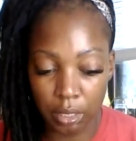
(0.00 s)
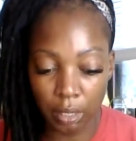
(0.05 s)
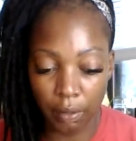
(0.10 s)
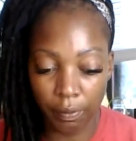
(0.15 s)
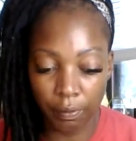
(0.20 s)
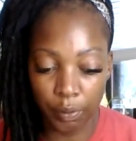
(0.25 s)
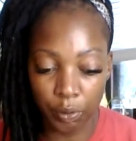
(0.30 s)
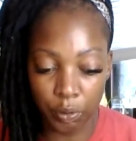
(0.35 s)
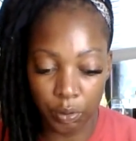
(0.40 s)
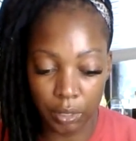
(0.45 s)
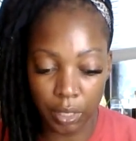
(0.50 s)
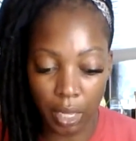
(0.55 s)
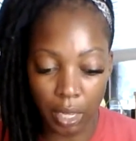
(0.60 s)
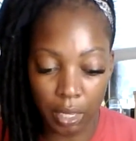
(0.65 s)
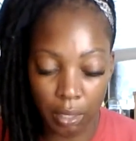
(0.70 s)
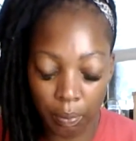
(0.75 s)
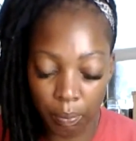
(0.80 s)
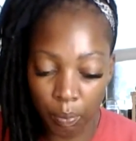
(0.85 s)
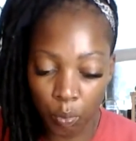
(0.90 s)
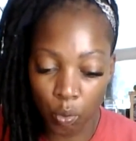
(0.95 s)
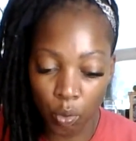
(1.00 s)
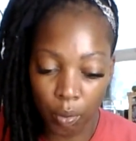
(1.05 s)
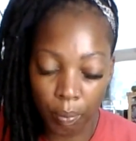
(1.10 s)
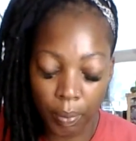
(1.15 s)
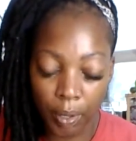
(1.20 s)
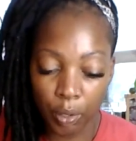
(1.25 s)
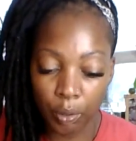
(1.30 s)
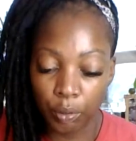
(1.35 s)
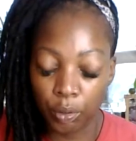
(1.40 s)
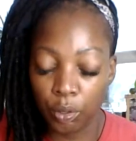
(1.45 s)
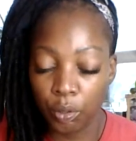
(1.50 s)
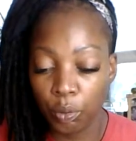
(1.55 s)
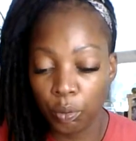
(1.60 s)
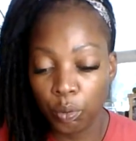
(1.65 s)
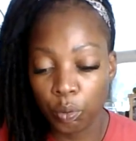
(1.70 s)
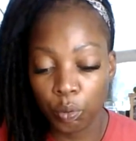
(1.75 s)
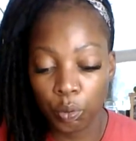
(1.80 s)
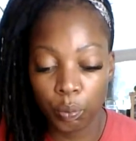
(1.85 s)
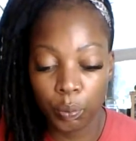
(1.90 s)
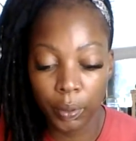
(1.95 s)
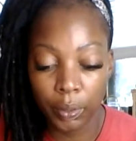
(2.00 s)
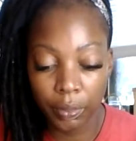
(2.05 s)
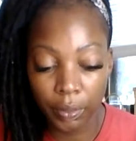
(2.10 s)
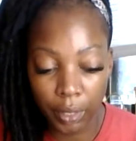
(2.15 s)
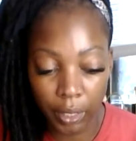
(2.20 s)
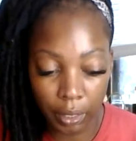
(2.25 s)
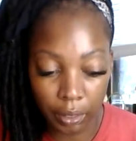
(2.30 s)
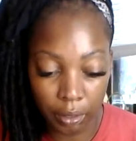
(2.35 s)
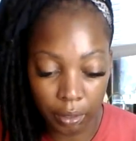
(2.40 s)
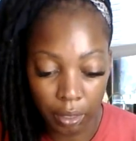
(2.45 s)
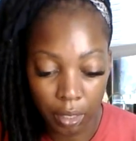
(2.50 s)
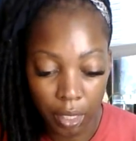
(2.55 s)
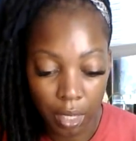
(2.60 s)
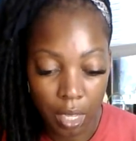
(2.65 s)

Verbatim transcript: It feels like more about you going within